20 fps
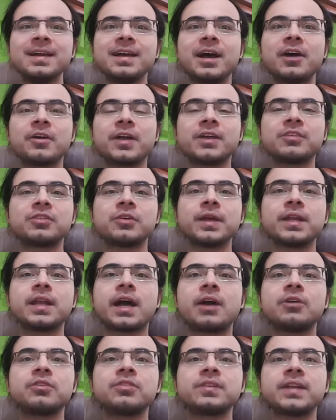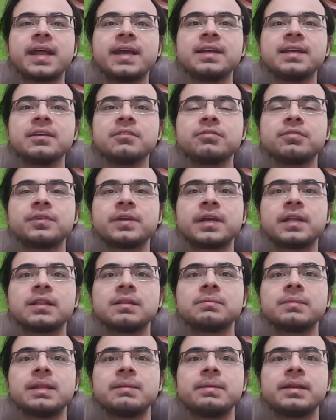Okay, so in Outstanding
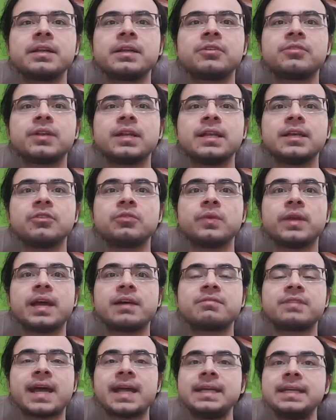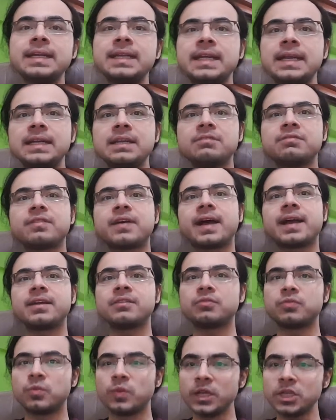Film, limited release, we have
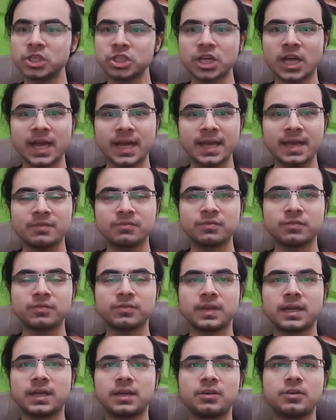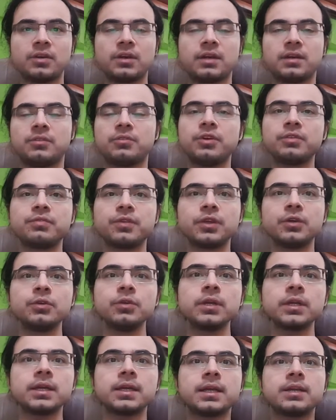1985, which I have
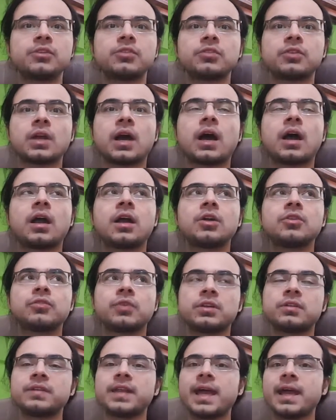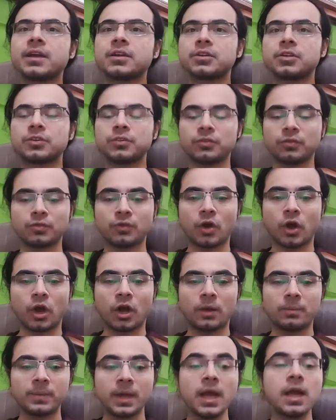reviewed. It stars one of the actors
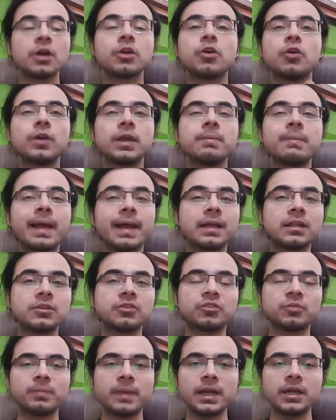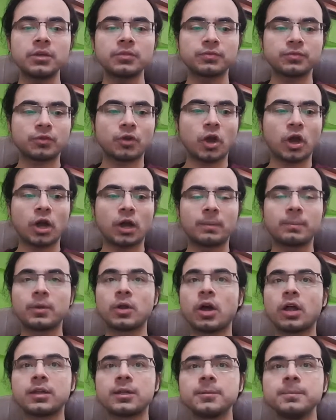from Corey Michael Smith from
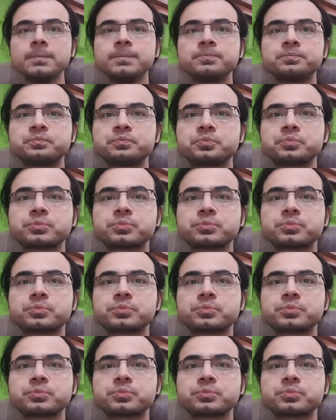Gotham.